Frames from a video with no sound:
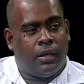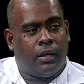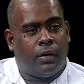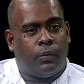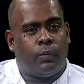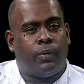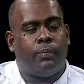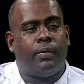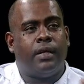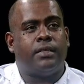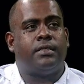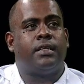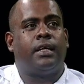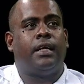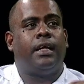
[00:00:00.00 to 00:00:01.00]
we
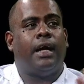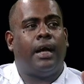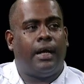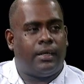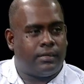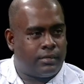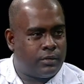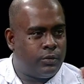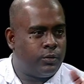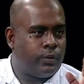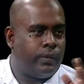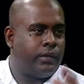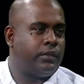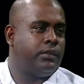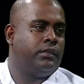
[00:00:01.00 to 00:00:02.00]
basically ask you a
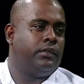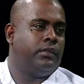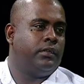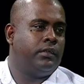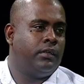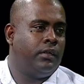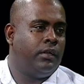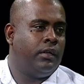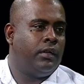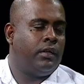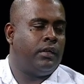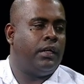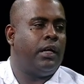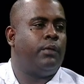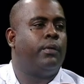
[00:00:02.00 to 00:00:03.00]
question
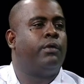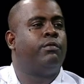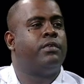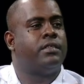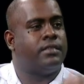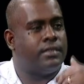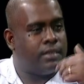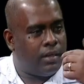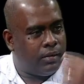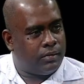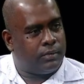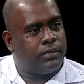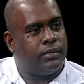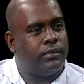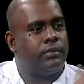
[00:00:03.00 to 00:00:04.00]
that will
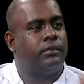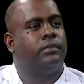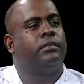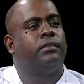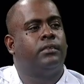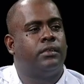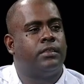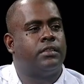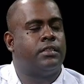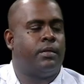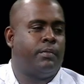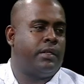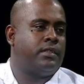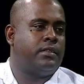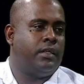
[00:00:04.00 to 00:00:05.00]
result to some
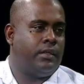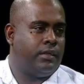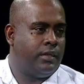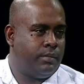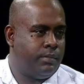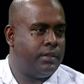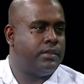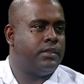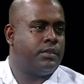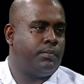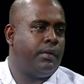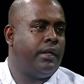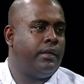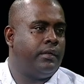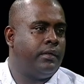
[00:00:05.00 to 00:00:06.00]
extent in a business
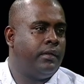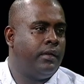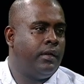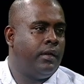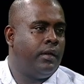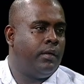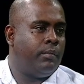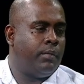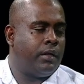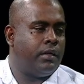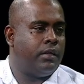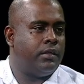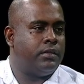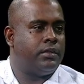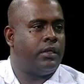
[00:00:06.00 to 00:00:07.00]
plan.
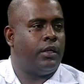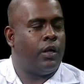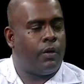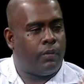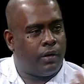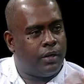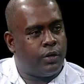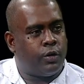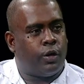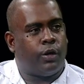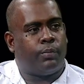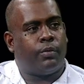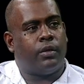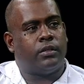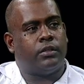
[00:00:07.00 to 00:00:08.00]
Because in our internal
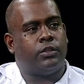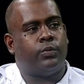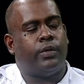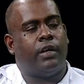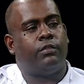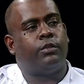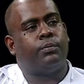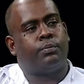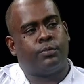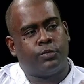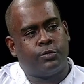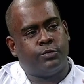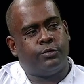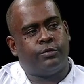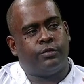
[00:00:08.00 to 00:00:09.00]
process, we have to
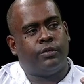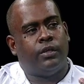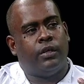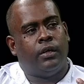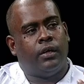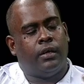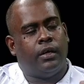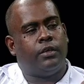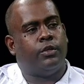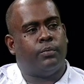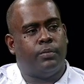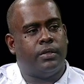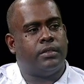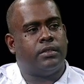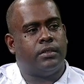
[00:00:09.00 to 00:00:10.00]
prove that your
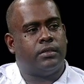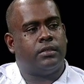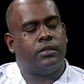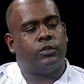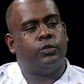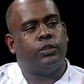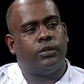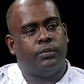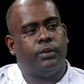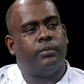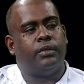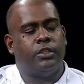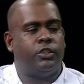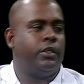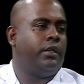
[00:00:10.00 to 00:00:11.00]
business is going to be able
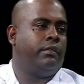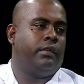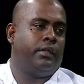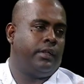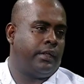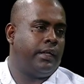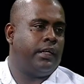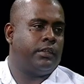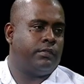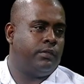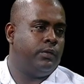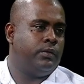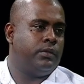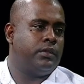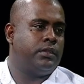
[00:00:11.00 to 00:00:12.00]
to generate the cash
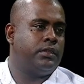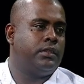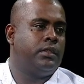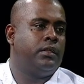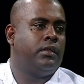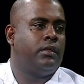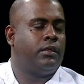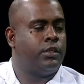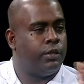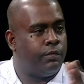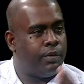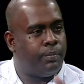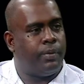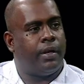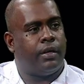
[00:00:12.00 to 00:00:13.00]
flows to
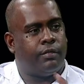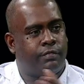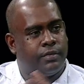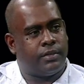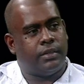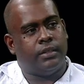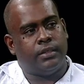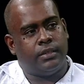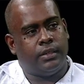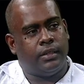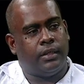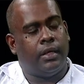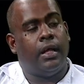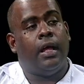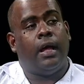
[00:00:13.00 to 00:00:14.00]
repay the
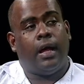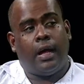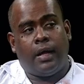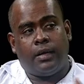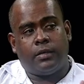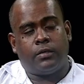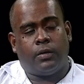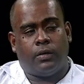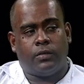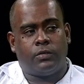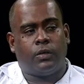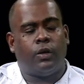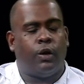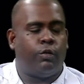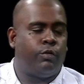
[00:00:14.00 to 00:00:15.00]
facility and to also
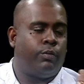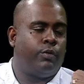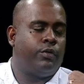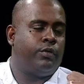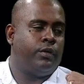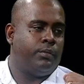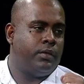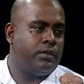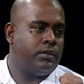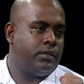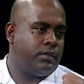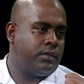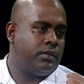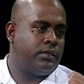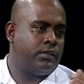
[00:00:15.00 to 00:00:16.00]
contribute to your
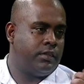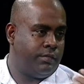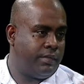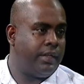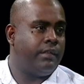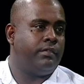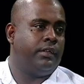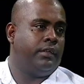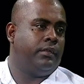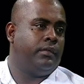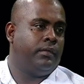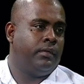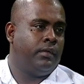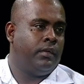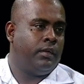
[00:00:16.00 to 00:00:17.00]
business surviving,
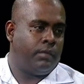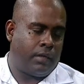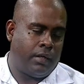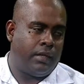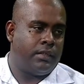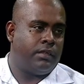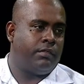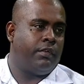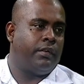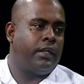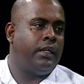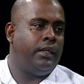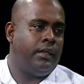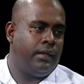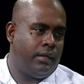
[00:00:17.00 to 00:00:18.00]
because that's a very
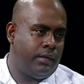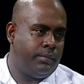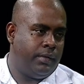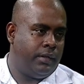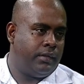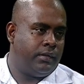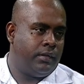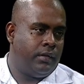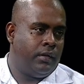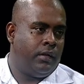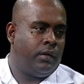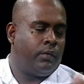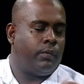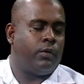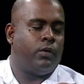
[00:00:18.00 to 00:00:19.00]
key element.
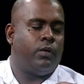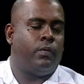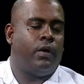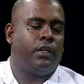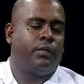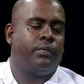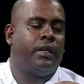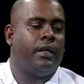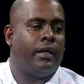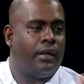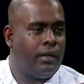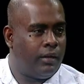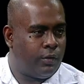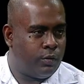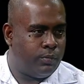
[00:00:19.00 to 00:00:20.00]
We don't want to be
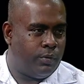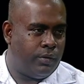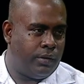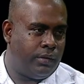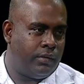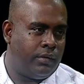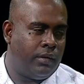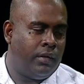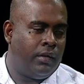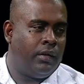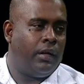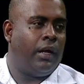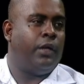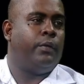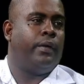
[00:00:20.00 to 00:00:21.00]
lending you money
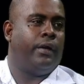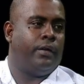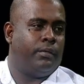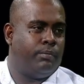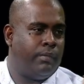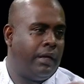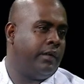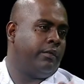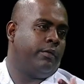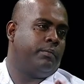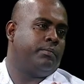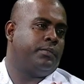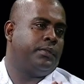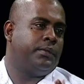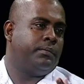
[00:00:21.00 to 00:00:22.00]
and you end up
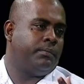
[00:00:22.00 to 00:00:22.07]
bankrupt.